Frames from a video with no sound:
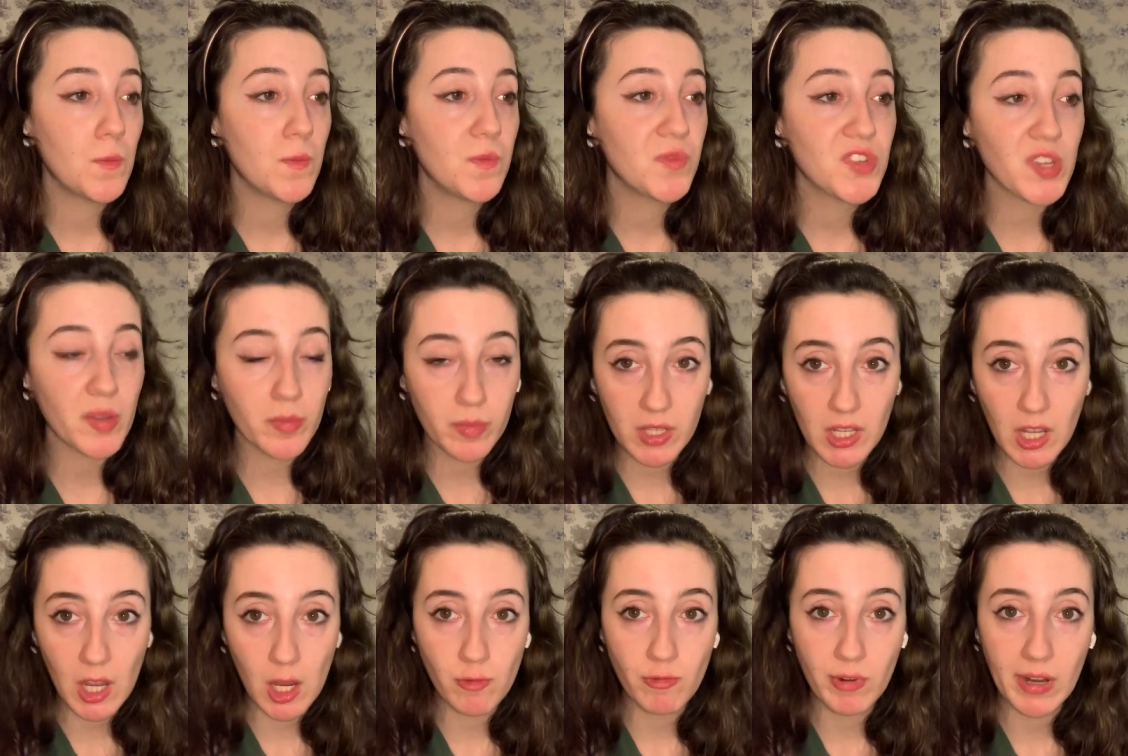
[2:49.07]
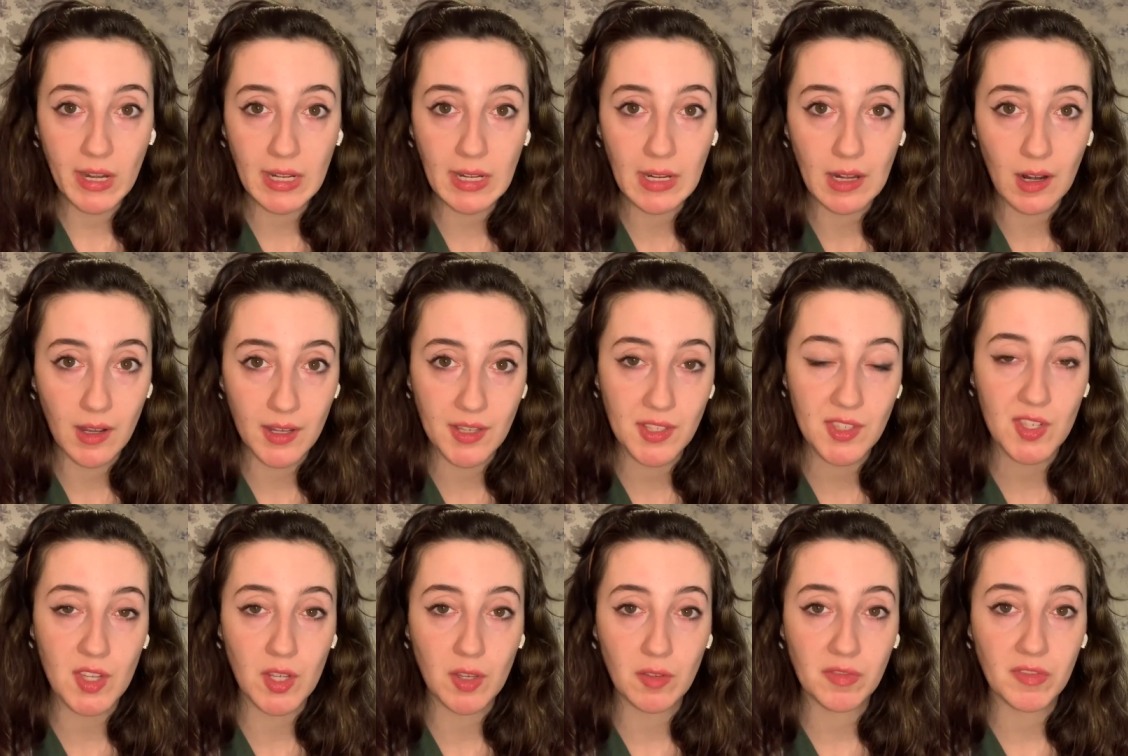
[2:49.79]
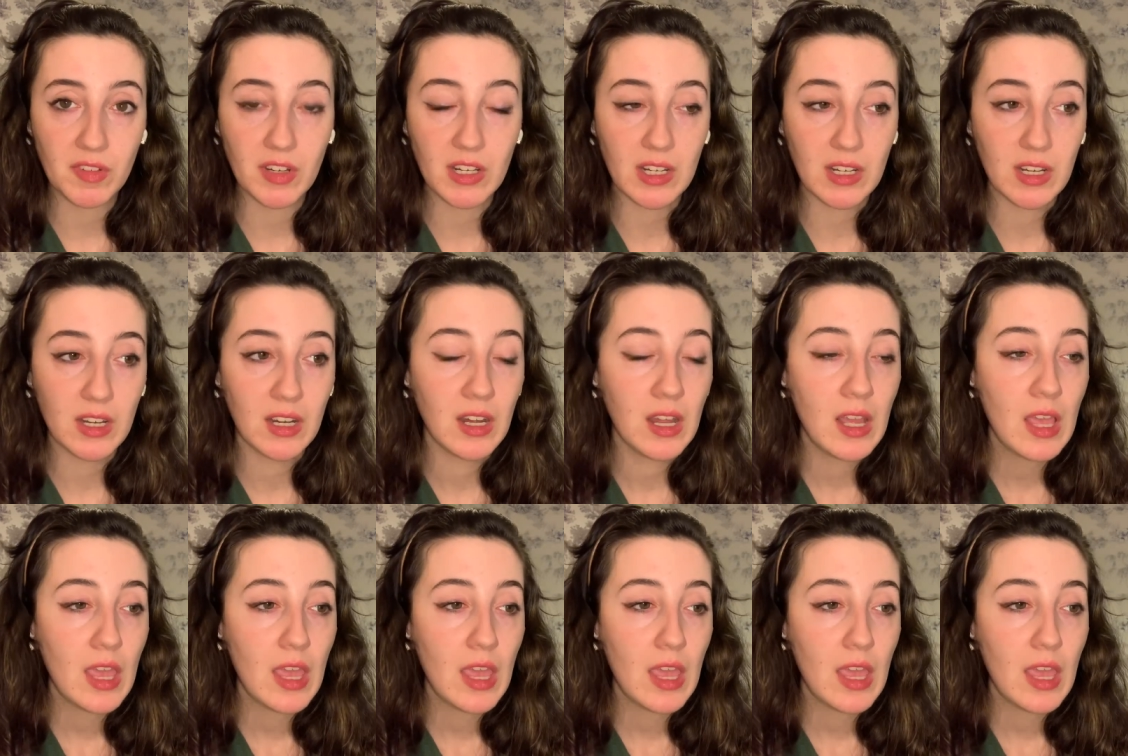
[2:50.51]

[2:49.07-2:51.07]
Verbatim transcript: Something I really like so far